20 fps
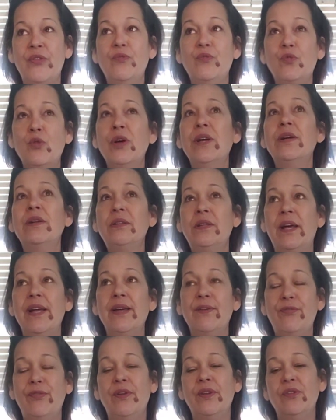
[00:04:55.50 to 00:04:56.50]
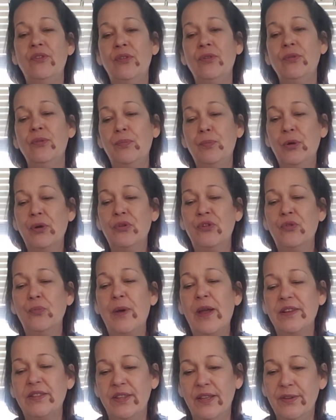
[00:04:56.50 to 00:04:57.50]
real life into
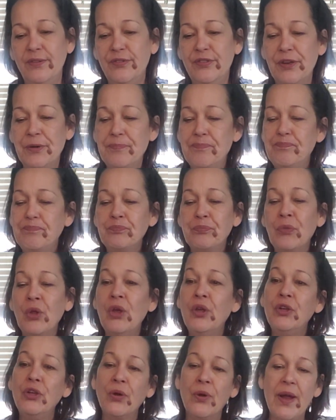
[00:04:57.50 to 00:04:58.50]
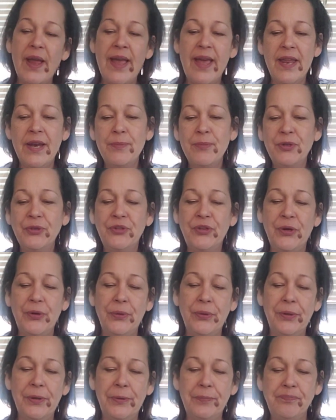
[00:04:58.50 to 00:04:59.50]
perspective. Your animal
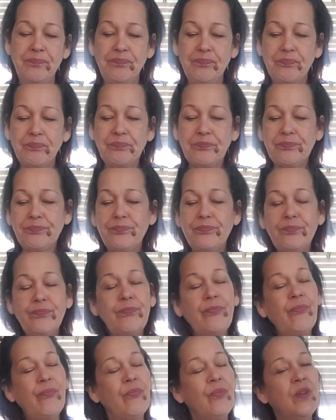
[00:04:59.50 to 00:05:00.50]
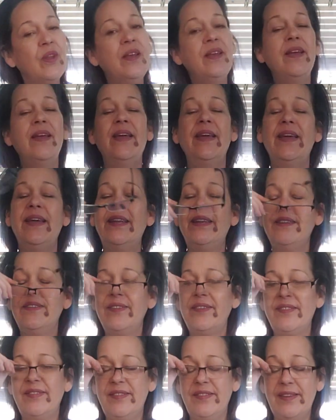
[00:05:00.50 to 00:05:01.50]
totem. And
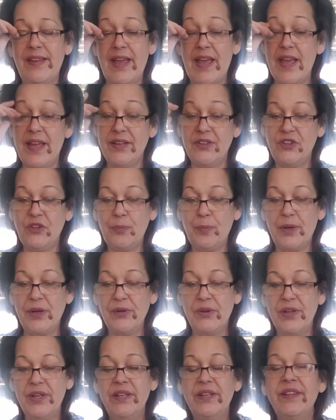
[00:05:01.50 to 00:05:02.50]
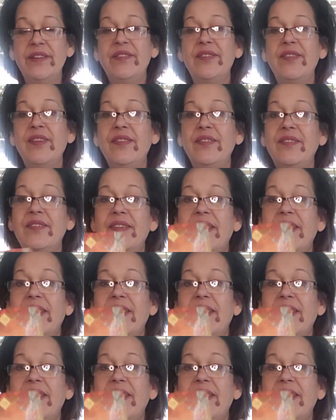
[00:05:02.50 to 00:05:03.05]
it's stag spirit. And it says,